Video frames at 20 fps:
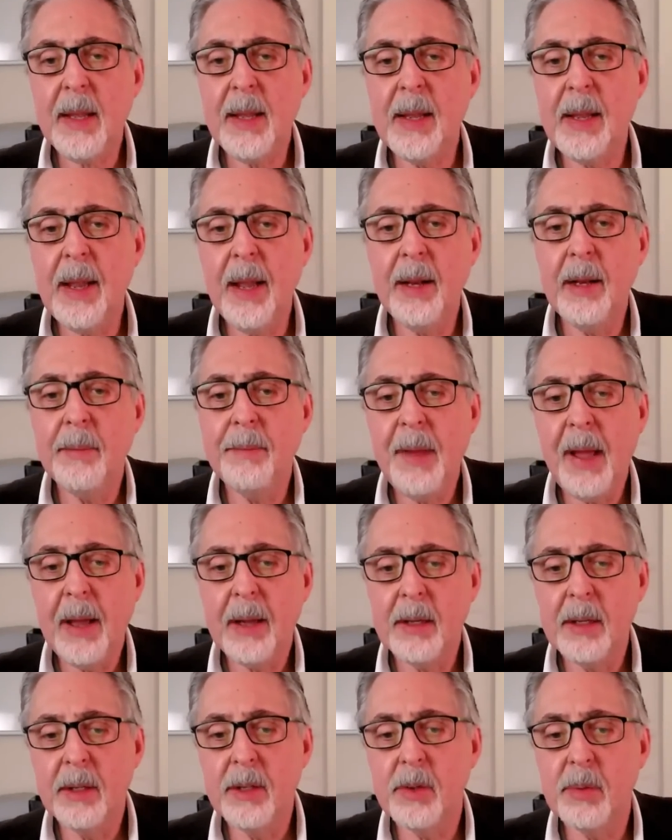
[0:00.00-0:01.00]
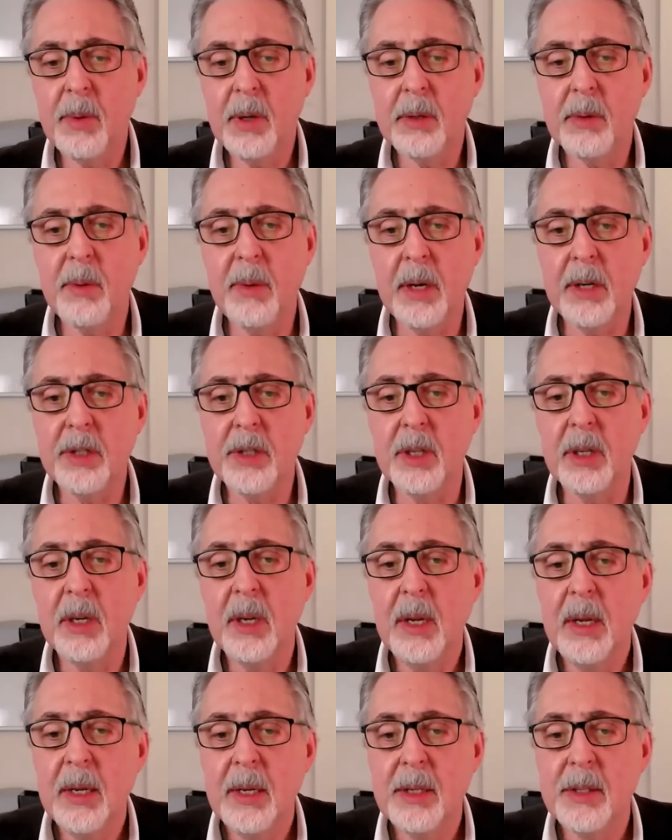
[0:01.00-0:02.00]
Getting back to this one question,
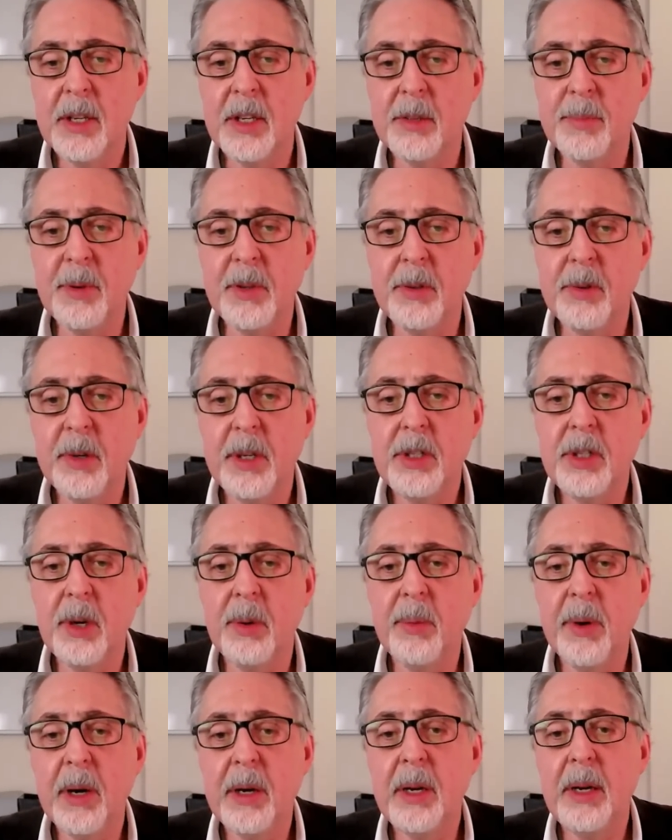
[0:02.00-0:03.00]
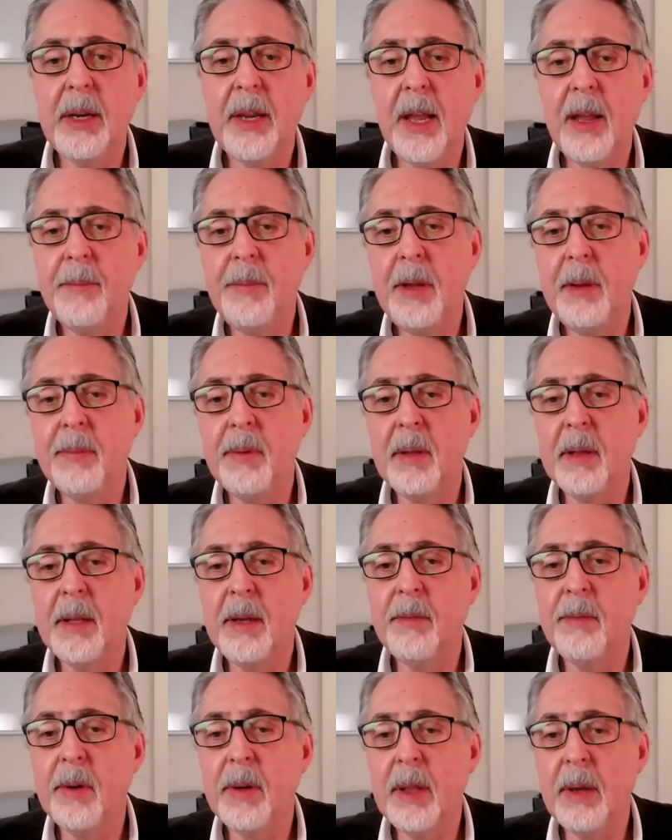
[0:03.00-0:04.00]
says Patricia, where can gay people
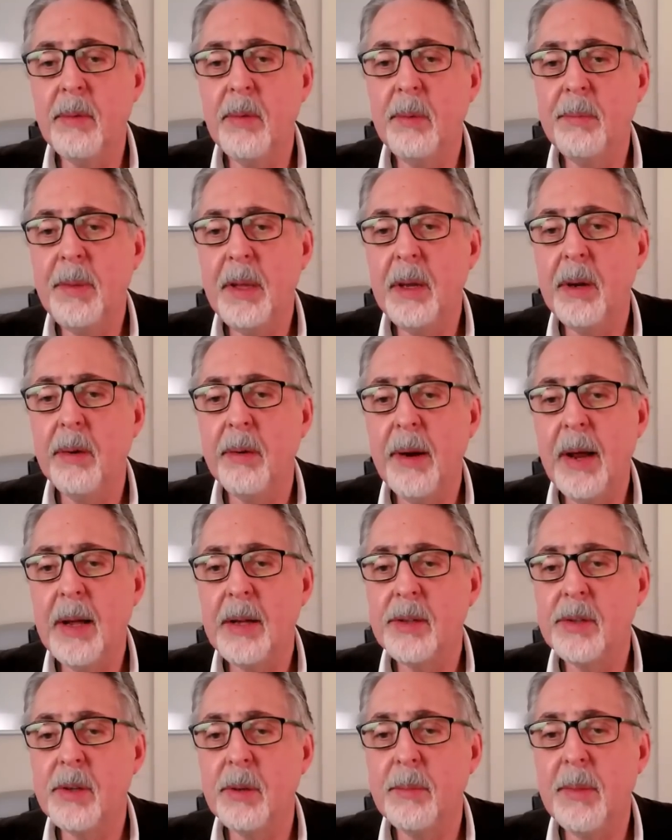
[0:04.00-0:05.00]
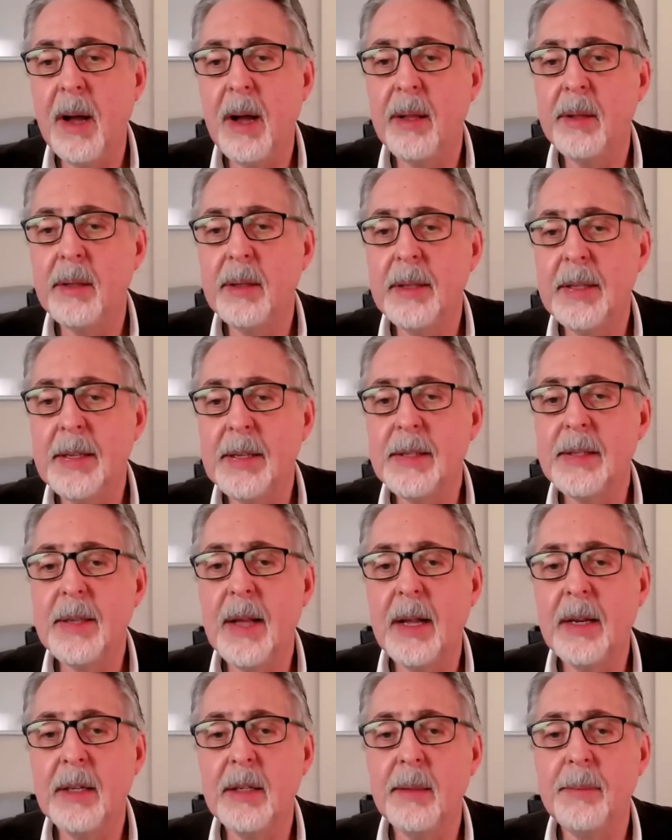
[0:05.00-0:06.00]
live where they won't be harassed or bothered that is
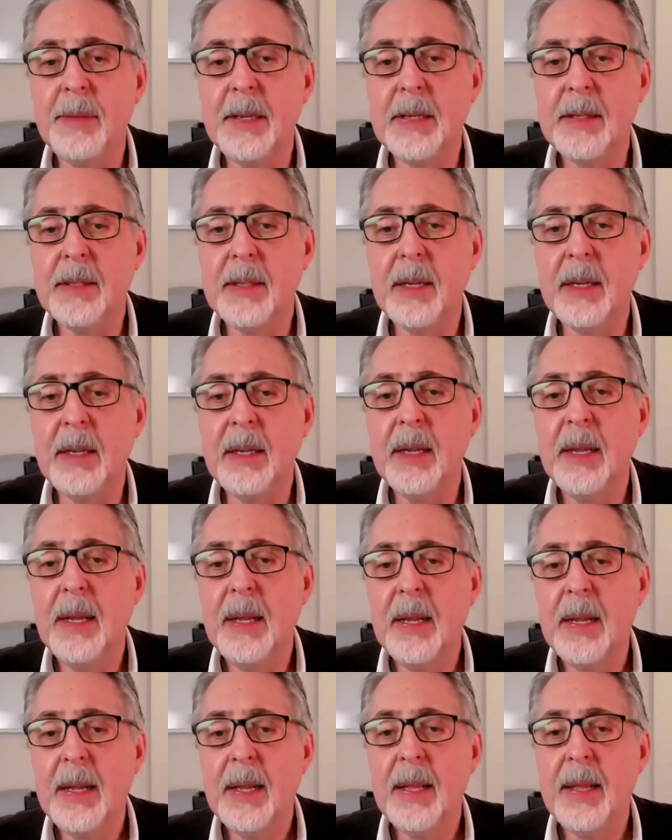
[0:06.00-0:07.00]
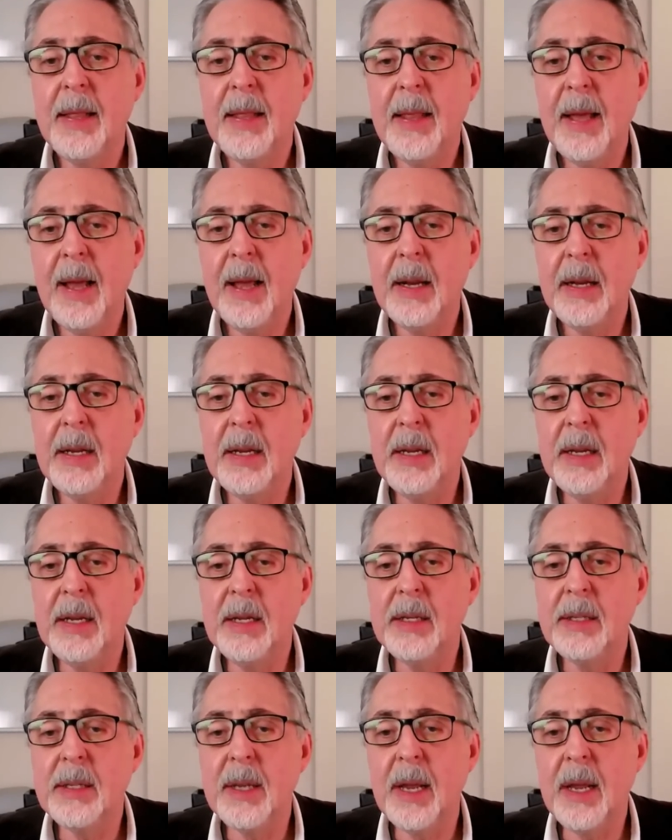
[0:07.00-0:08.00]
not in a big city? That
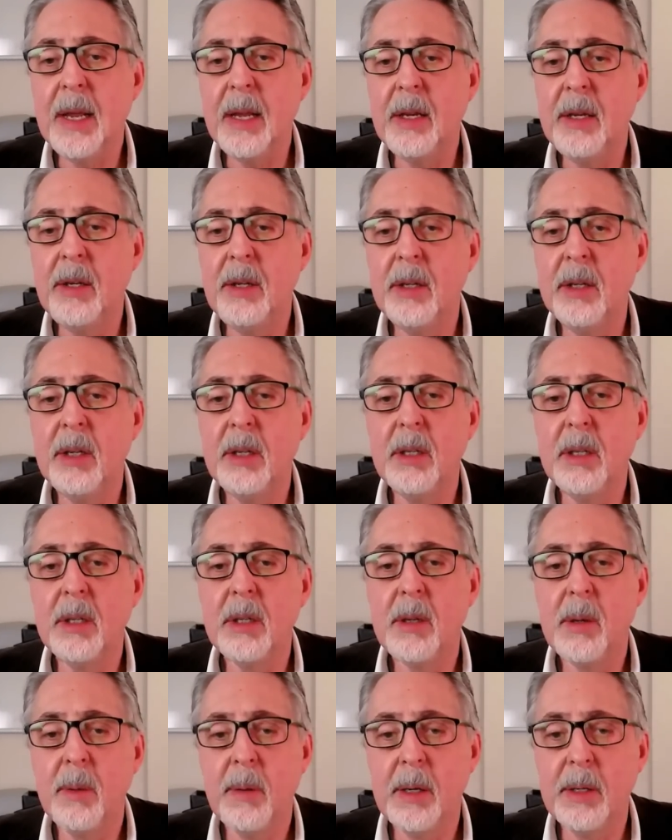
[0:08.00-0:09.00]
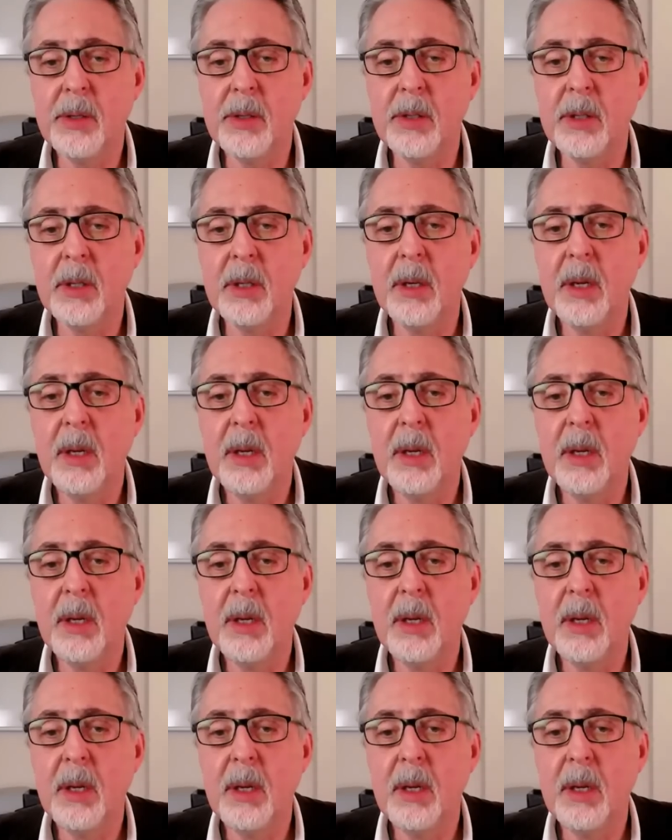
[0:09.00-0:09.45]
is a good question.